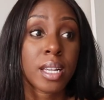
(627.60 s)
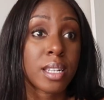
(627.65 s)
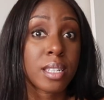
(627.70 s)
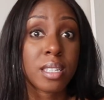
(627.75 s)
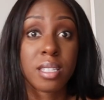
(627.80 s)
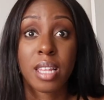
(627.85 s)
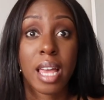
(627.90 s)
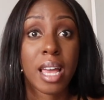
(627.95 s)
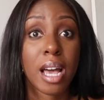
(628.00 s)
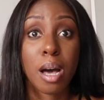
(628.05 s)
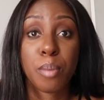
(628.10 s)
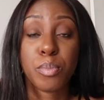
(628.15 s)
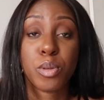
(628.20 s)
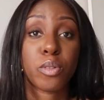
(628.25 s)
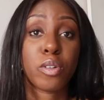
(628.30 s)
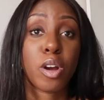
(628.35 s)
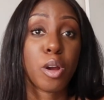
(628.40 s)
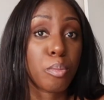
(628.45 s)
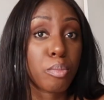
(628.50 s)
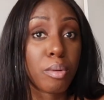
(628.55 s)
set up
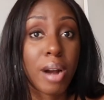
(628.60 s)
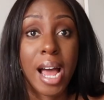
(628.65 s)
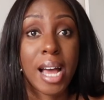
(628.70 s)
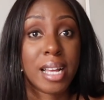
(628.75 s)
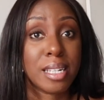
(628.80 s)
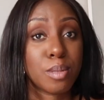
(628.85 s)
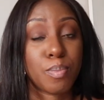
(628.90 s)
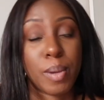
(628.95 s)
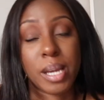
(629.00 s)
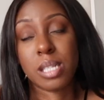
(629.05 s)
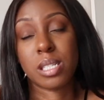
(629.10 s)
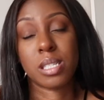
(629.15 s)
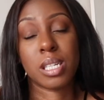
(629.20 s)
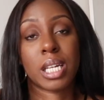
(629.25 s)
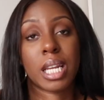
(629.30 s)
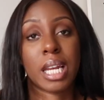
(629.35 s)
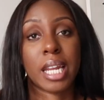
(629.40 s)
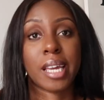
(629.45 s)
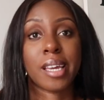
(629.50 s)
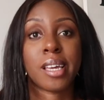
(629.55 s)
your own brand
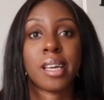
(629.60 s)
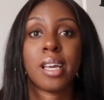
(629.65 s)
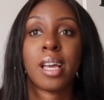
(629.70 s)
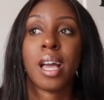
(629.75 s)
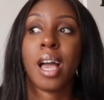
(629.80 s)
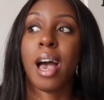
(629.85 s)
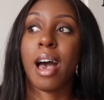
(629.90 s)
basically,